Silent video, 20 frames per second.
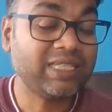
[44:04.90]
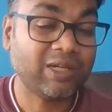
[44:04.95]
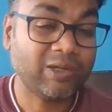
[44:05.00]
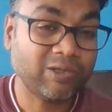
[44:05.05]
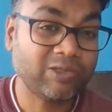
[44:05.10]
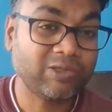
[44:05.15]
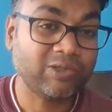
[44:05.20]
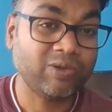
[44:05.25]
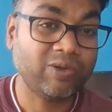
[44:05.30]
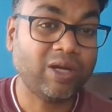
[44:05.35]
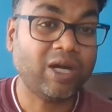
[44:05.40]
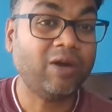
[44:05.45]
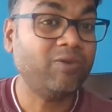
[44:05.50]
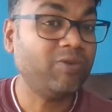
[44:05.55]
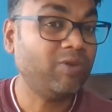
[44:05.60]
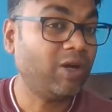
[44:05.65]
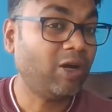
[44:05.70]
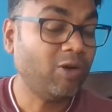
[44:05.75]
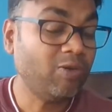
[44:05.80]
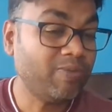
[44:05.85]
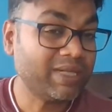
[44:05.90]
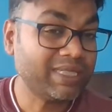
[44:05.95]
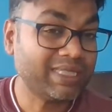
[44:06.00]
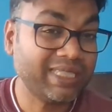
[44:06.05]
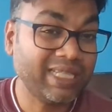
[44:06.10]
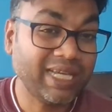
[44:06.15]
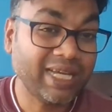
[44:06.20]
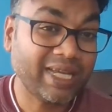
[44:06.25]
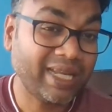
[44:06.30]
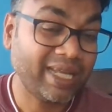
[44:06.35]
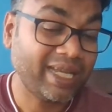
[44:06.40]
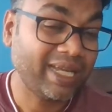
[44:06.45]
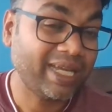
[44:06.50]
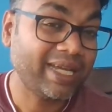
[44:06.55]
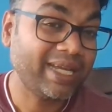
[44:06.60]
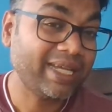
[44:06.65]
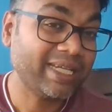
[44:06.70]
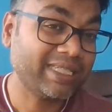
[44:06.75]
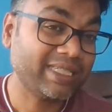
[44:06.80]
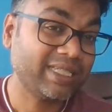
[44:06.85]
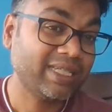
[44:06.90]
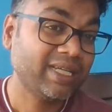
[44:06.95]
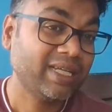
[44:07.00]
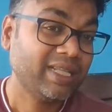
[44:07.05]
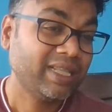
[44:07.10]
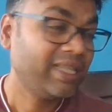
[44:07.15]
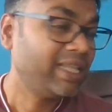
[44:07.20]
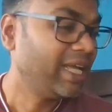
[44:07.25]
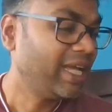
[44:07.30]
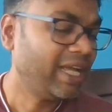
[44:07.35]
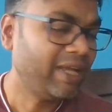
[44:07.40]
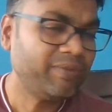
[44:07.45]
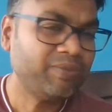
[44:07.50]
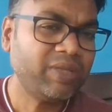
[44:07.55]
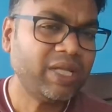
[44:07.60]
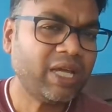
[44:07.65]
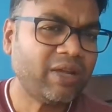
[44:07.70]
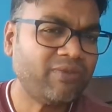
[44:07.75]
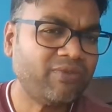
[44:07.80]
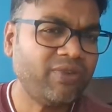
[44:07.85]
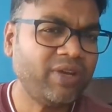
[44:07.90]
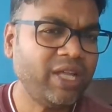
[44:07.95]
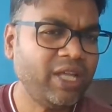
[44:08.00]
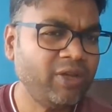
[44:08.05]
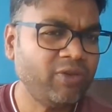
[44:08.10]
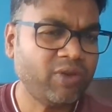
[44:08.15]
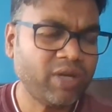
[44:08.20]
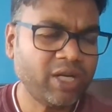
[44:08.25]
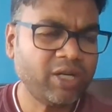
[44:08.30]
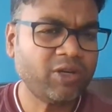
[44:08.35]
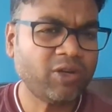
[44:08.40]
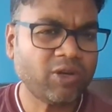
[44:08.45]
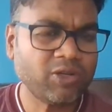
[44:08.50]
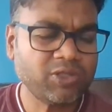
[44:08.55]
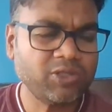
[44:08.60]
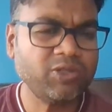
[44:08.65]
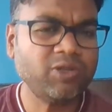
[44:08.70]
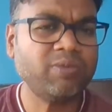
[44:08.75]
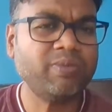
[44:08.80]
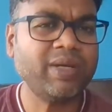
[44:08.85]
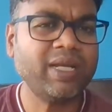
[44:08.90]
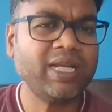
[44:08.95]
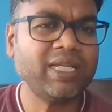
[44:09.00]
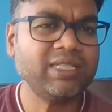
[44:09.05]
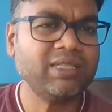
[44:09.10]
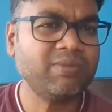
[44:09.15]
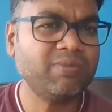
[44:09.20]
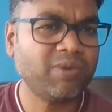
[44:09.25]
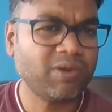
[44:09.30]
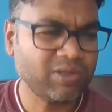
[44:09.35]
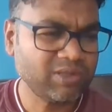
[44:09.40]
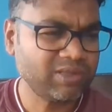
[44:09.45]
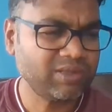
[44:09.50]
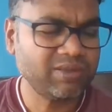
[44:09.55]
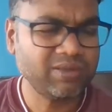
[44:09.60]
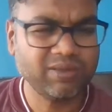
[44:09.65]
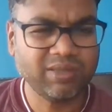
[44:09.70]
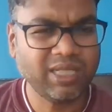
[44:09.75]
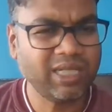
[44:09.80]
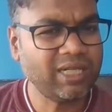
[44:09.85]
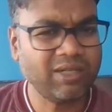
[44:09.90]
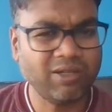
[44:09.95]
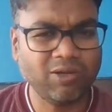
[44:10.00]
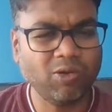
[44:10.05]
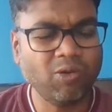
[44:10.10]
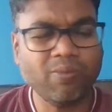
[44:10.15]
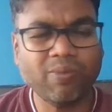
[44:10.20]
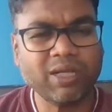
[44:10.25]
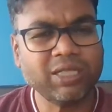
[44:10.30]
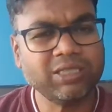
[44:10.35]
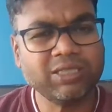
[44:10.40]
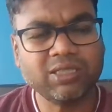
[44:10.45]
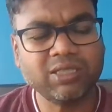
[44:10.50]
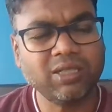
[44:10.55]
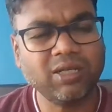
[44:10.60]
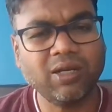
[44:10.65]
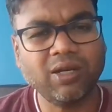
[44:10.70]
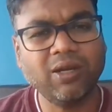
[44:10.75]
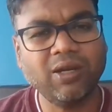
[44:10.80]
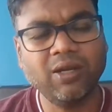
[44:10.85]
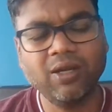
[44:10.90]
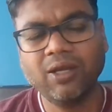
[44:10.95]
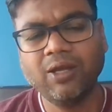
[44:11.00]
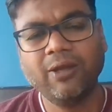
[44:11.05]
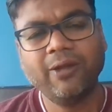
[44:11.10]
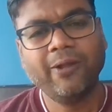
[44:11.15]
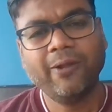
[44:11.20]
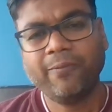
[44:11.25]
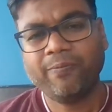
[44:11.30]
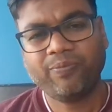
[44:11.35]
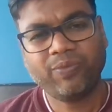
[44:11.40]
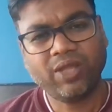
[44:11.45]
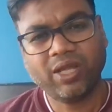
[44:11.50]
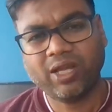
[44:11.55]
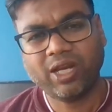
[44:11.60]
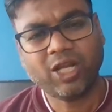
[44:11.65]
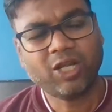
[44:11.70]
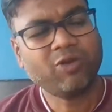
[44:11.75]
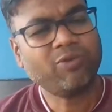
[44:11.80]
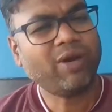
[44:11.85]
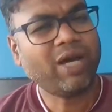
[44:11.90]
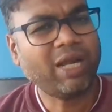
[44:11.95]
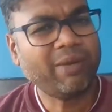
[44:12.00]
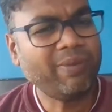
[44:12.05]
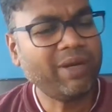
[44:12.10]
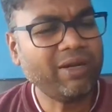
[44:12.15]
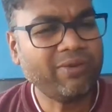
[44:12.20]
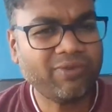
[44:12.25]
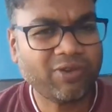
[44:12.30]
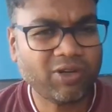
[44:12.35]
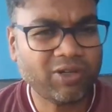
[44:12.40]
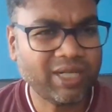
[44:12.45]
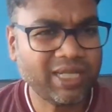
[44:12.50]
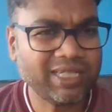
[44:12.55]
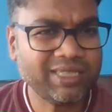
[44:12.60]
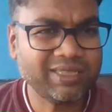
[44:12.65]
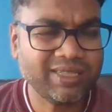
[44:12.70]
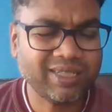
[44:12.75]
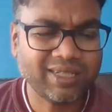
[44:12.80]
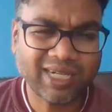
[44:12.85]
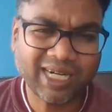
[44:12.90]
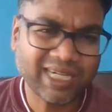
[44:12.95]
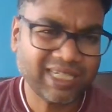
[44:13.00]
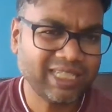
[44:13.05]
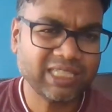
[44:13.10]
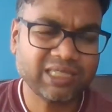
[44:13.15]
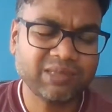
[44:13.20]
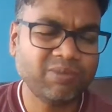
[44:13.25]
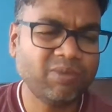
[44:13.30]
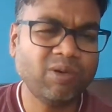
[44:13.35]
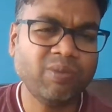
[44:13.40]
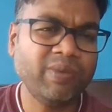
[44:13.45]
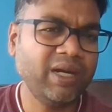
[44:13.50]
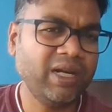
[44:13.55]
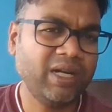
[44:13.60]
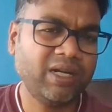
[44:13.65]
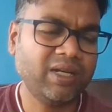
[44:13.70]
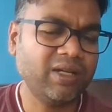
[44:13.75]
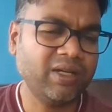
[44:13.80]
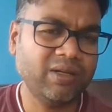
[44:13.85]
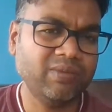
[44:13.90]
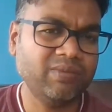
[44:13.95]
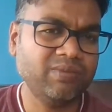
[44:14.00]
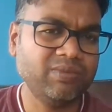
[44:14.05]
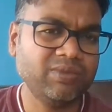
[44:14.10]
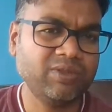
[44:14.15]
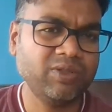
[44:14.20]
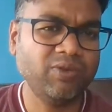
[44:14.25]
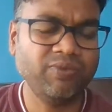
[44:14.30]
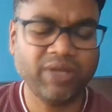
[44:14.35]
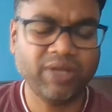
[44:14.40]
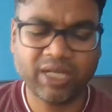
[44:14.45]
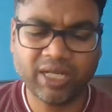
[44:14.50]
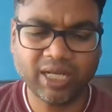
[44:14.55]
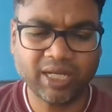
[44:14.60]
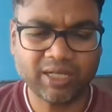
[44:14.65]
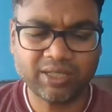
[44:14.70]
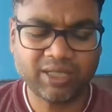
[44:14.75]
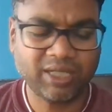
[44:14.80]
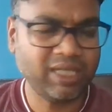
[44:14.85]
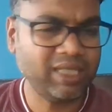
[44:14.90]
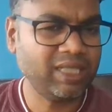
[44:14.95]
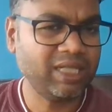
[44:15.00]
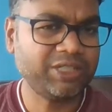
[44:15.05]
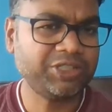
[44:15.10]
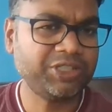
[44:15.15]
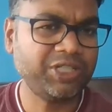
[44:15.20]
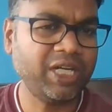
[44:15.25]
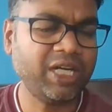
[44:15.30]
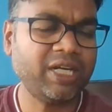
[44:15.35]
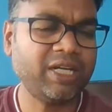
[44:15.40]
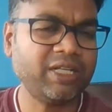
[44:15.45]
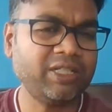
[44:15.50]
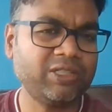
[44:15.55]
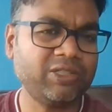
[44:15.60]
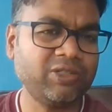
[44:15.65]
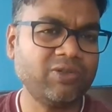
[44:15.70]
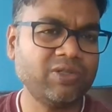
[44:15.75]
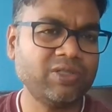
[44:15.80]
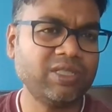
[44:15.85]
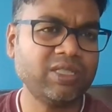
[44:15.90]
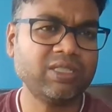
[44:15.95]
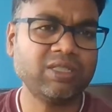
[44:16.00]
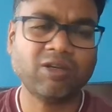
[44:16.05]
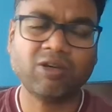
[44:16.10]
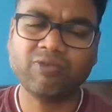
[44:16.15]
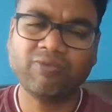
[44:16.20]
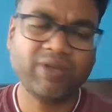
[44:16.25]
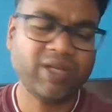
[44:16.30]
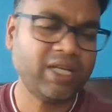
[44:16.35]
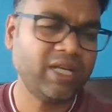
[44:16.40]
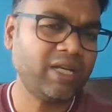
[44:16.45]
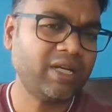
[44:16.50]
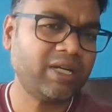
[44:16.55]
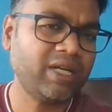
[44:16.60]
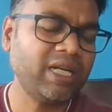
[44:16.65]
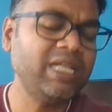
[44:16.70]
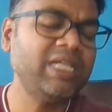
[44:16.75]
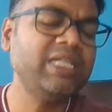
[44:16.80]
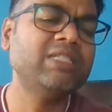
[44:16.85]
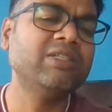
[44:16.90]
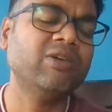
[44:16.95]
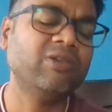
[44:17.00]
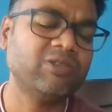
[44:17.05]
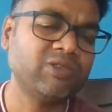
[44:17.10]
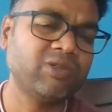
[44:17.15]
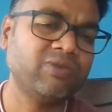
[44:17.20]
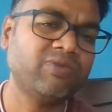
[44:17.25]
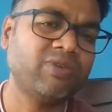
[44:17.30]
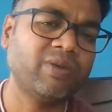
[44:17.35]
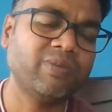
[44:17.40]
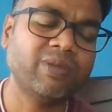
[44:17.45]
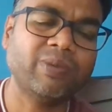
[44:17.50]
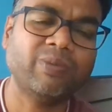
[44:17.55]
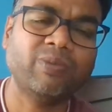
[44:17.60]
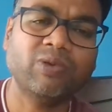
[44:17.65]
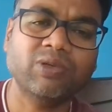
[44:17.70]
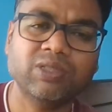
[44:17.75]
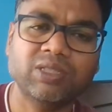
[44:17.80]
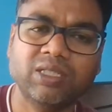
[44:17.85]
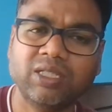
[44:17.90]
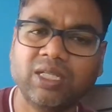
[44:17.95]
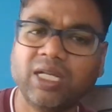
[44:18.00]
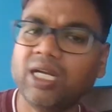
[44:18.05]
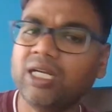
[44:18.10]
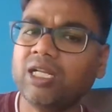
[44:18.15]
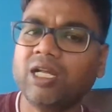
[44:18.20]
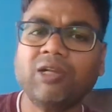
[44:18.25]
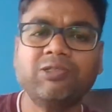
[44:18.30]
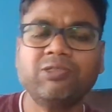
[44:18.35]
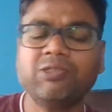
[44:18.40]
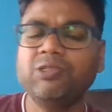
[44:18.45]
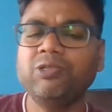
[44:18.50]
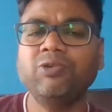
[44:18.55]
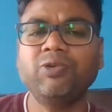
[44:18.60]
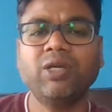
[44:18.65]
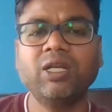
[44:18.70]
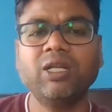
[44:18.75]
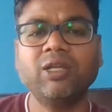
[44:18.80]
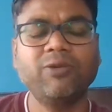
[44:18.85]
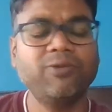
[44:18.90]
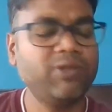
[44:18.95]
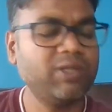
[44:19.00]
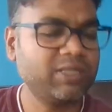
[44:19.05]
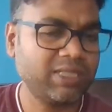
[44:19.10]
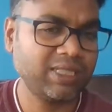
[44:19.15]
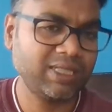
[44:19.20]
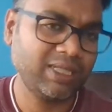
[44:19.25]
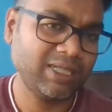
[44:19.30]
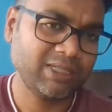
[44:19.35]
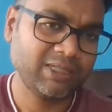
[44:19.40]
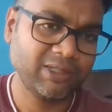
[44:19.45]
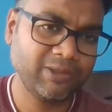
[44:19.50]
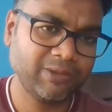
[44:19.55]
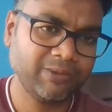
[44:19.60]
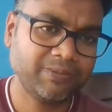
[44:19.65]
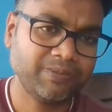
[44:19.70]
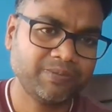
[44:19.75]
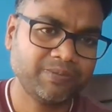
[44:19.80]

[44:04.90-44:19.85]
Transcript: also, how much they are engaged. If they are free, you can talk to your manager, boss. There's no much the requirement for tester at this moment. So we can either share resources or we can release also from the project. That also you can give the suggestion.